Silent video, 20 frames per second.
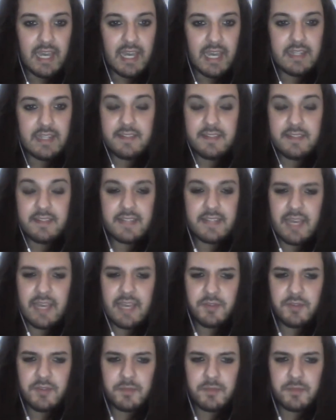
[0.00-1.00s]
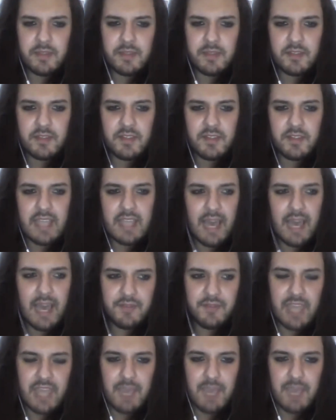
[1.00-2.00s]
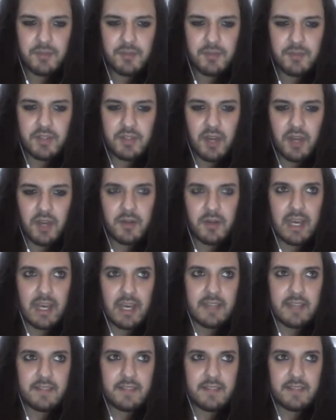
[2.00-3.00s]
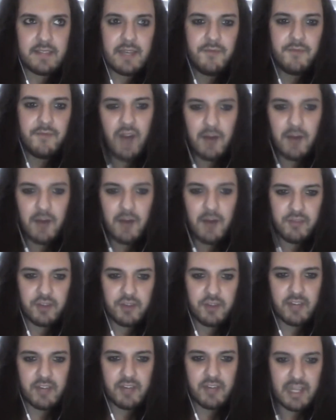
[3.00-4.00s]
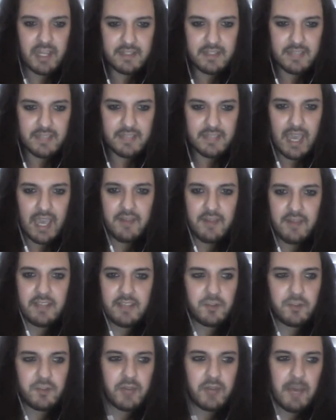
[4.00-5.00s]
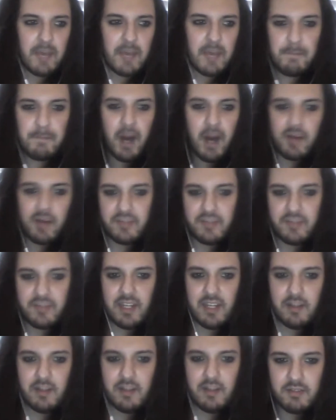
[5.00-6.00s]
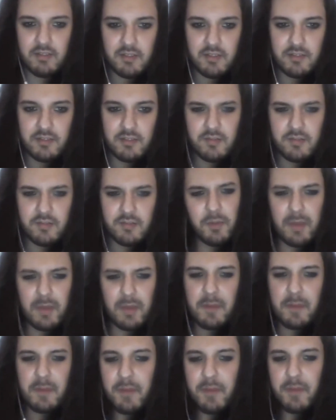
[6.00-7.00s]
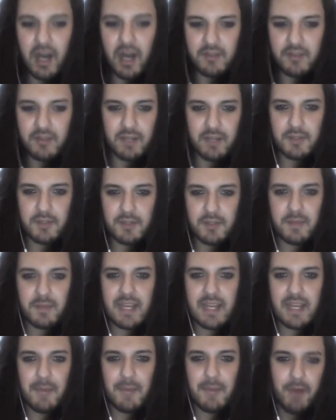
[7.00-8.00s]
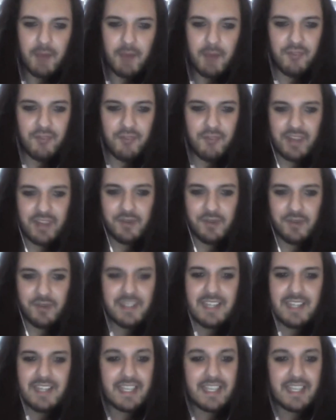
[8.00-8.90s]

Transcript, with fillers: And instead of them, so they have games, you know, like instead of Farmville, right? They have it. It's called like Barville, not maybe Barville, but it's made like Pubville.